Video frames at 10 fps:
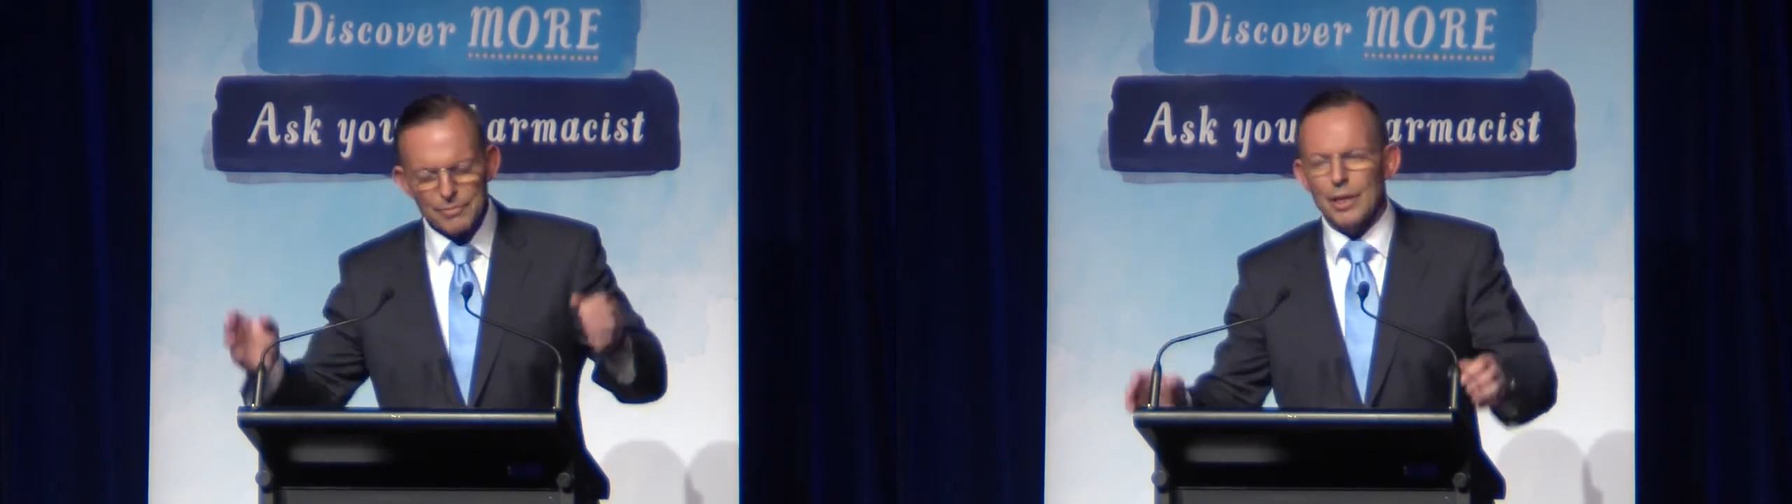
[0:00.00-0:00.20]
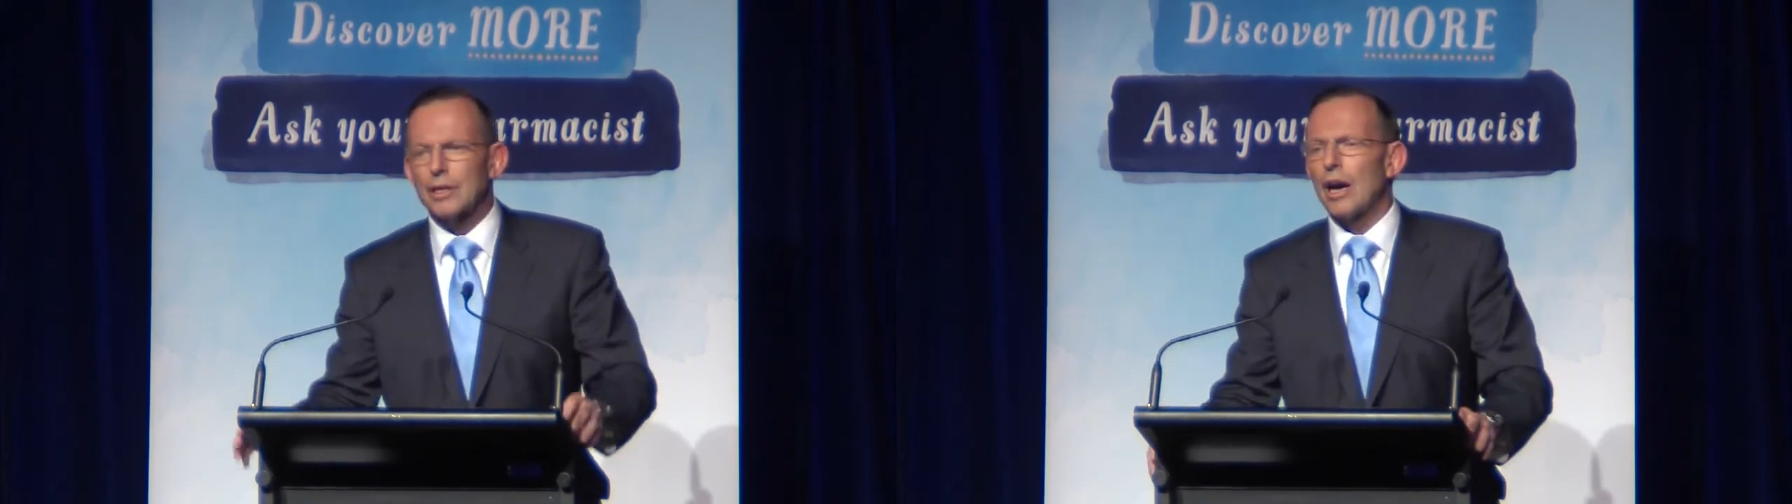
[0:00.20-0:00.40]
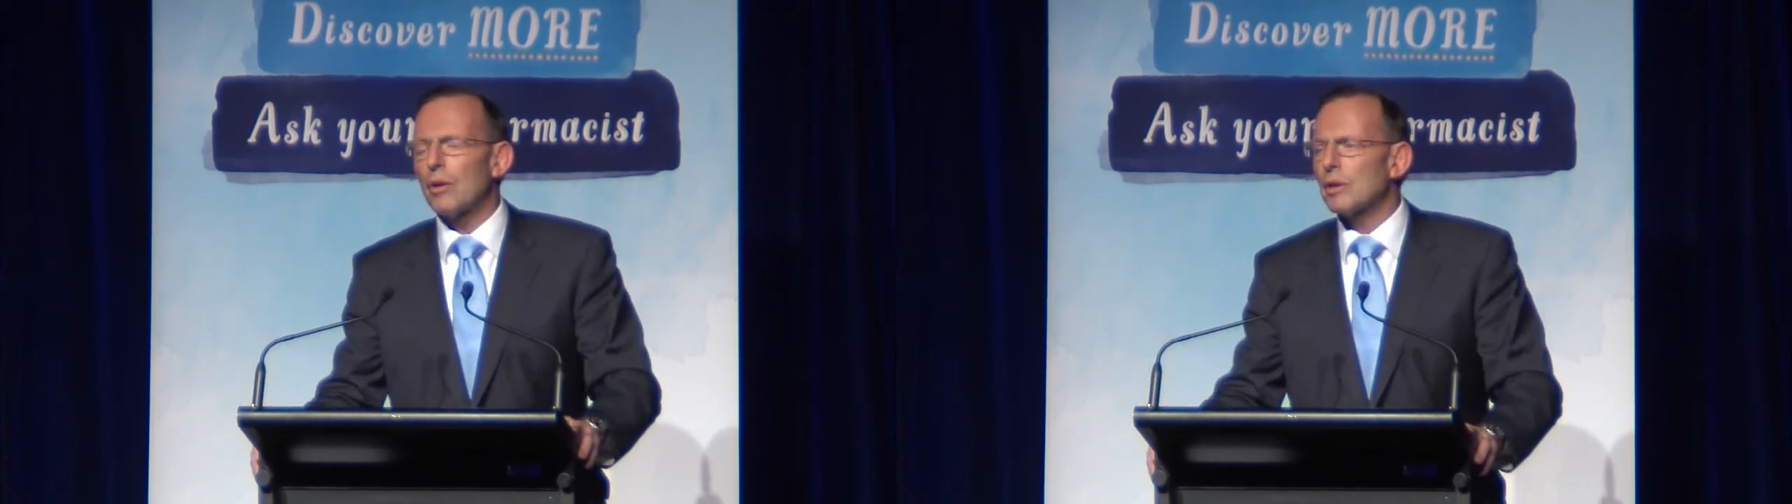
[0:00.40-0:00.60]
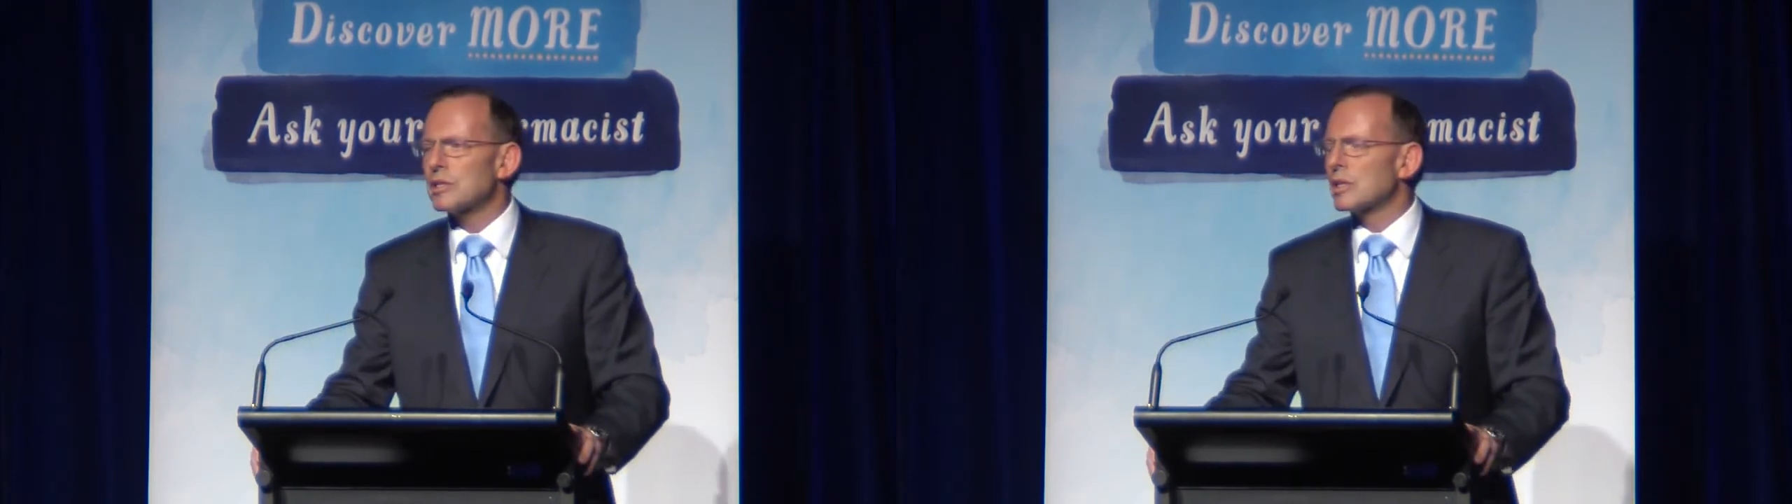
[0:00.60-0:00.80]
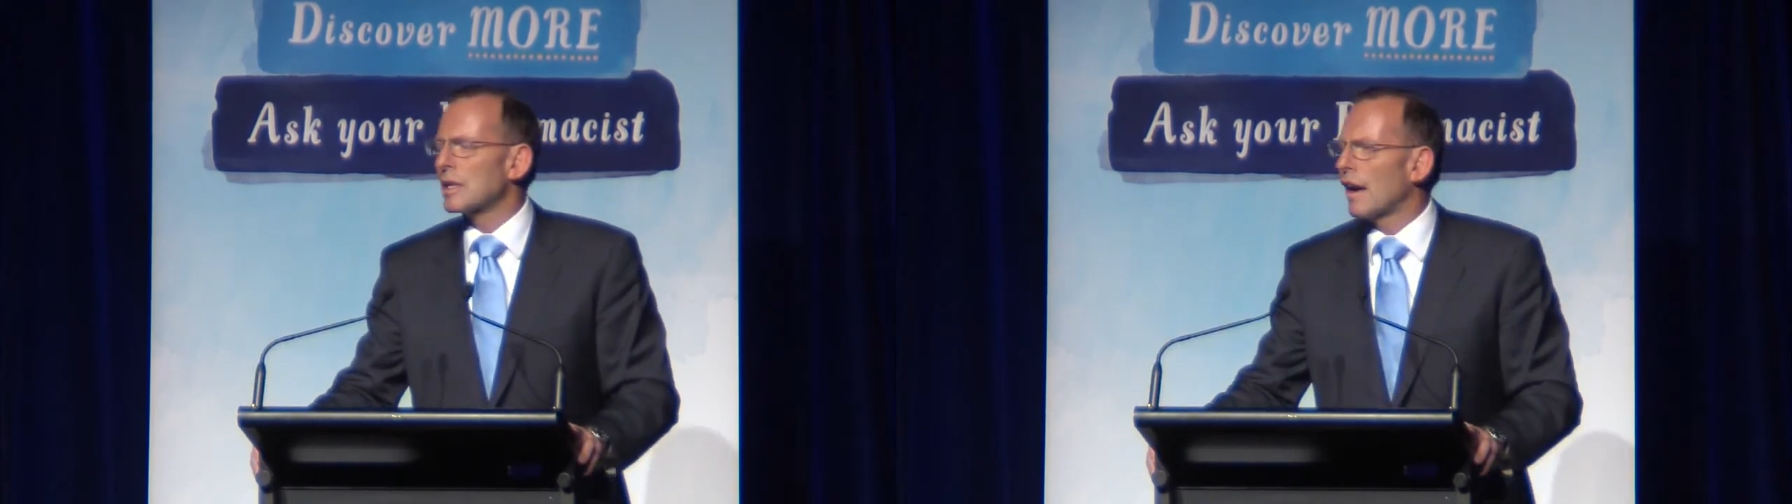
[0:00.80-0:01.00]
a
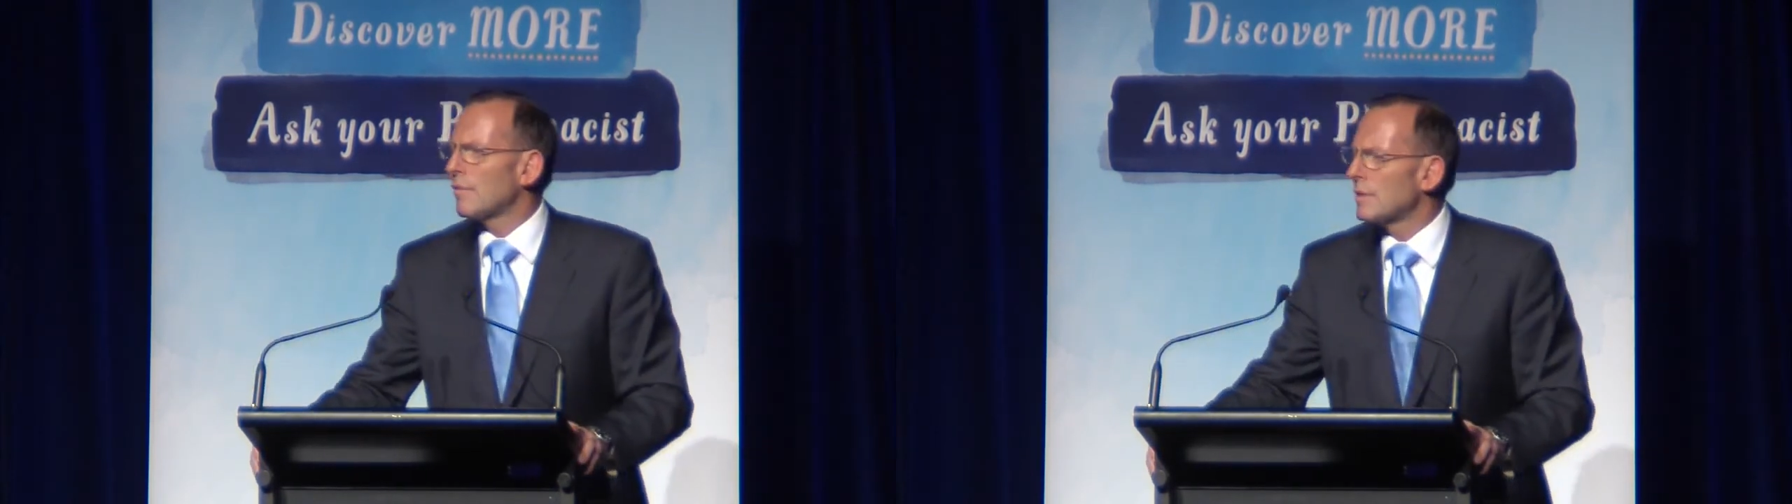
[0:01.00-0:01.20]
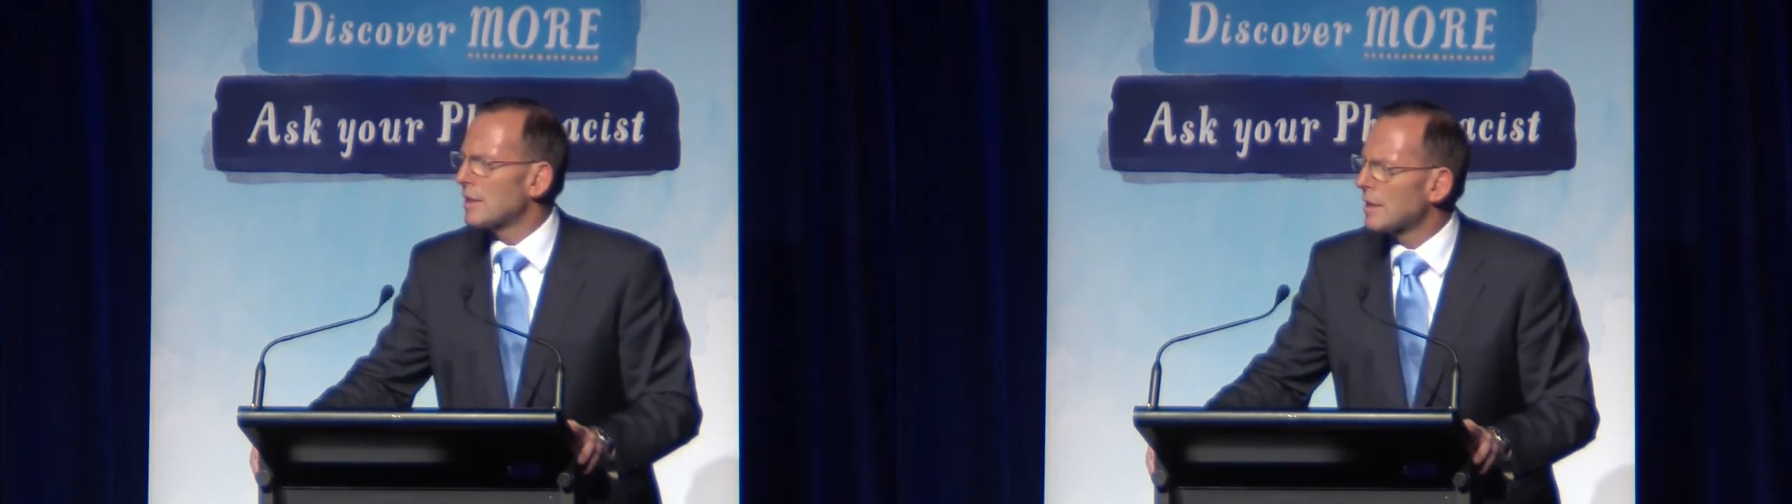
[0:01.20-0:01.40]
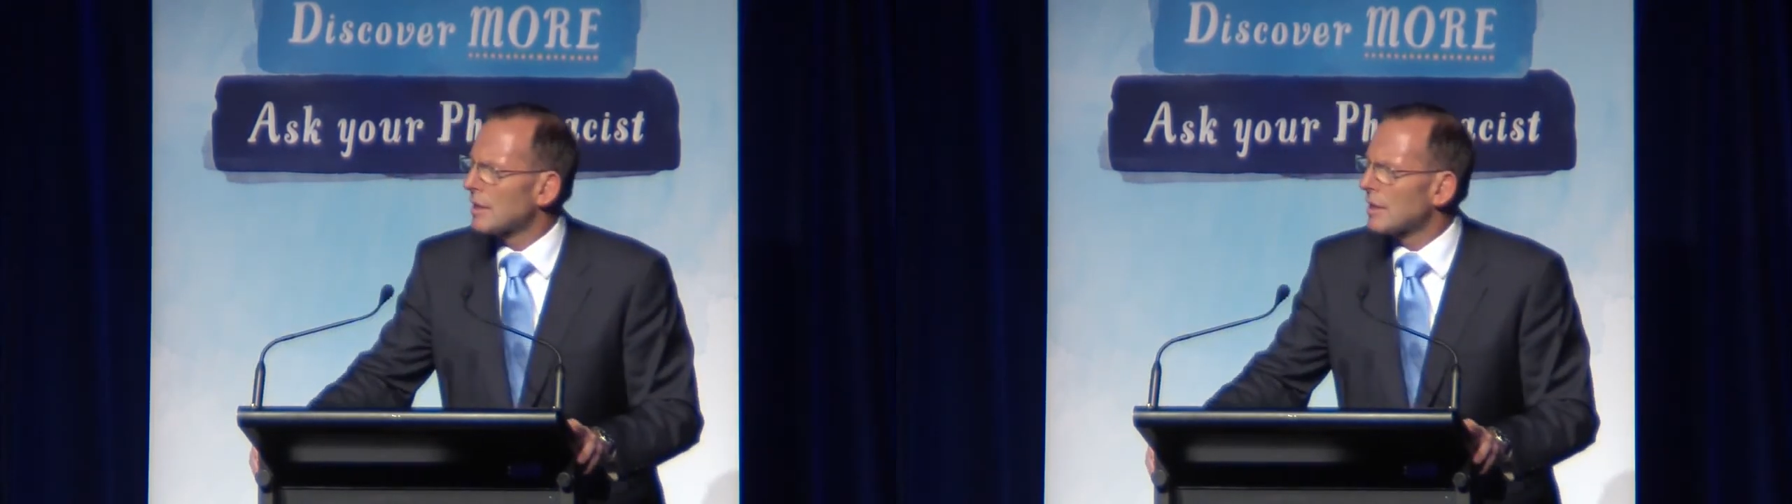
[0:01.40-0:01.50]
coalition government,